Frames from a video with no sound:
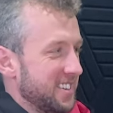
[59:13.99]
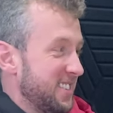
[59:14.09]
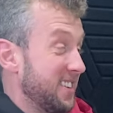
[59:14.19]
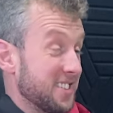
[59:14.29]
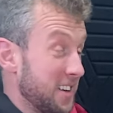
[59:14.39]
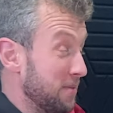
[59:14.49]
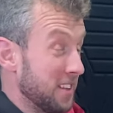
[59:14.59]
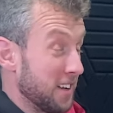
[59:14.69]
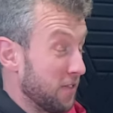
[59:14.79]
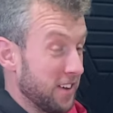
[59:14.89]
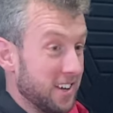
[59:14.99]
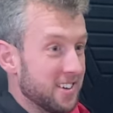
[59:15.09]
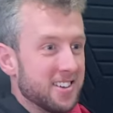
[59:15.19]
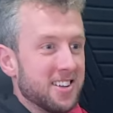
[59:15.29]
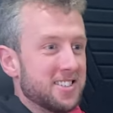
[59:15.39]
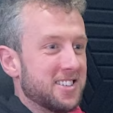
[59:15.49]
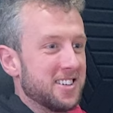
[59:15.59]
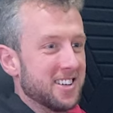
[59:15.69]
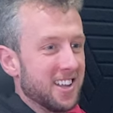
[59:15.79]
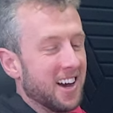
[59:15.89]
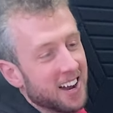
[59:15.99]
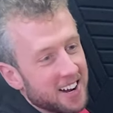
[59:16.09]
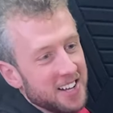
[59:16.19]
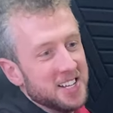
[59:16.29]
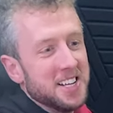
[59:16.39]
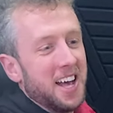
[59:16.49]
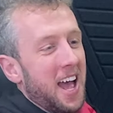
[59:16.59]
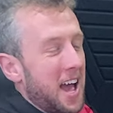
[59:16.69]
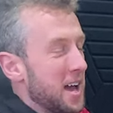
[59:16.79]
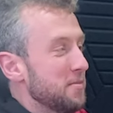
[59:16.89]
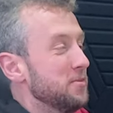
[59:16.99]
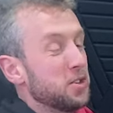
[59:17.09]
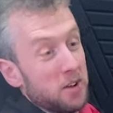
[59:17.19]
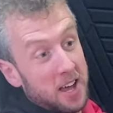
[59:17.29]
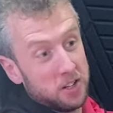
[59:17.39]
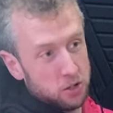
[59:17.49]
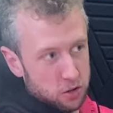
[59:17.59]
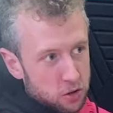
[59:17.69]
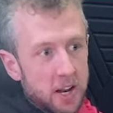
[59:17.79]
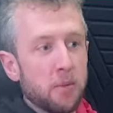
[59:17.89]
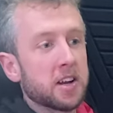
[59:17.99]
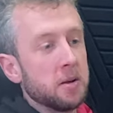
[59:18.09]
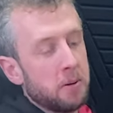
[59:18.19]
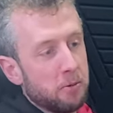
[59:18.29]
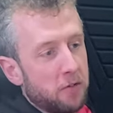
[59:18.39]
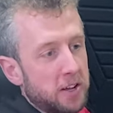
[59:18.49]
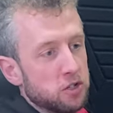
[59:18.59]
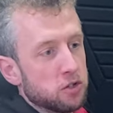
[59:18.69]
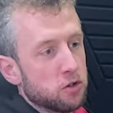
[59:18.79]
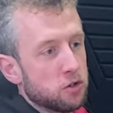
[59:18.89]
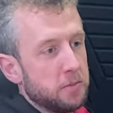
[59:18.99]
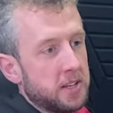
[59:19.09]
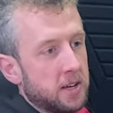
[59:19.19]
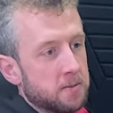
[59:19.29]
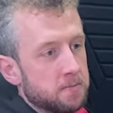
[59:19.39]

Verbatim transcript: They just accepted their fate, and that's and here they are. Um, so yeah, so so and where can people find you on social media?